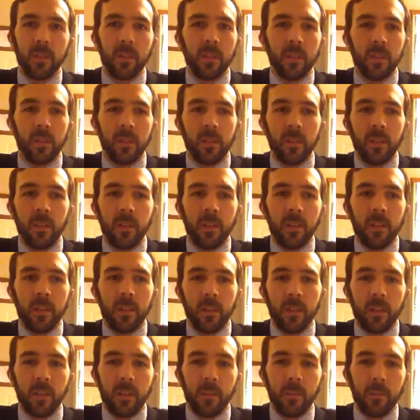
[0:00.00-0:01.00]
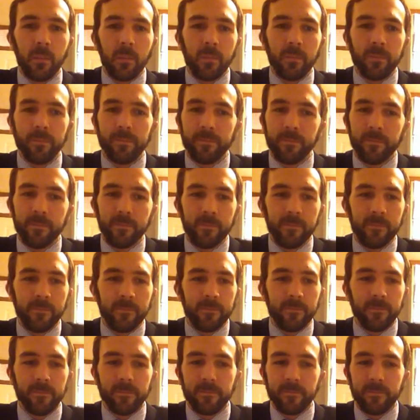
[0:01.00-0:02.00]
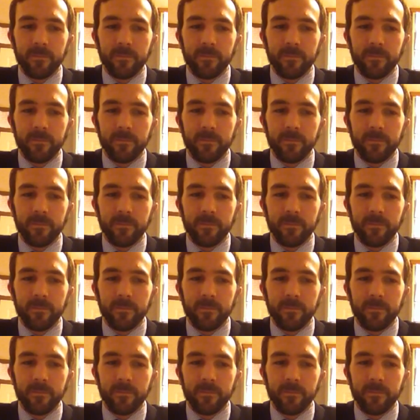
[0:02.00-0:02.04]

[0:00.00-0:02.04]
Nobody speaks.